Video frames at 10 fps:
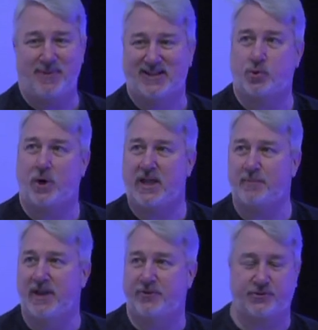about 20
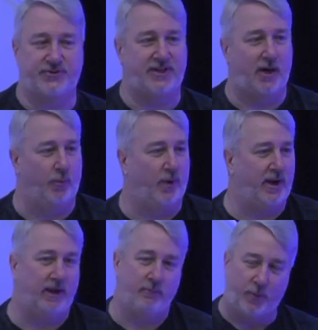minutes or so. one of,